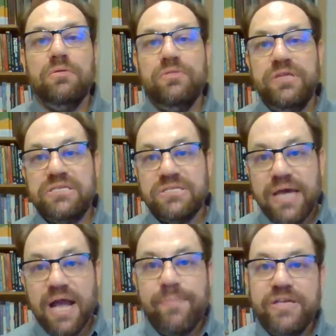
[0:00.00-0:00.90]
these
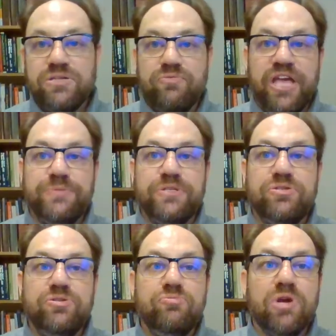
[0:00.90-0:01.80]
stock-based arrangements
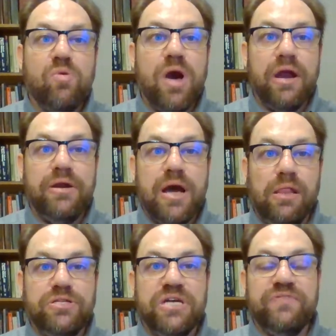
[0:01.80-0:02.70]
do require
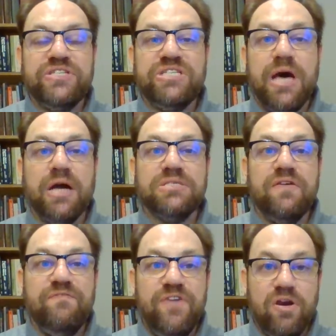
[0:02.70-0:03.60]
knowledge of a stock's
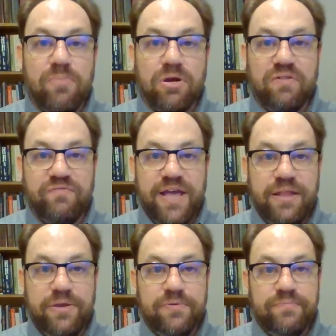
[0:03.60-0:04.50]
fair market
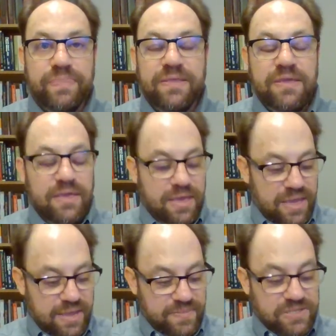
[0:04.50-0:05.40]
value.
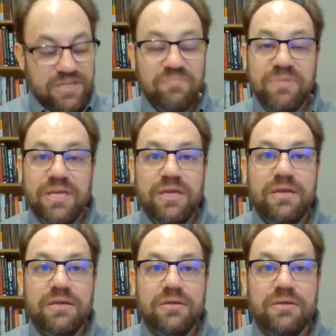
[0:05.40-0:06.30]
And this can
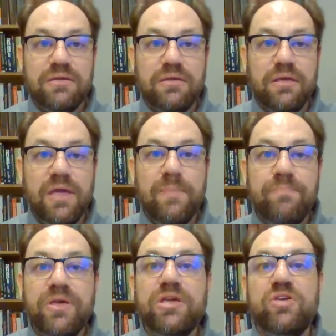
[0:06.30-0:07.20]
be
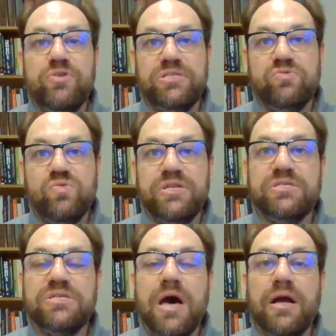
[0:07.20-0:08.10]
ambiguous when a
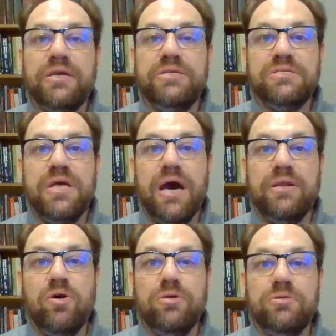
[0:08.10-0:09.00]
stock is not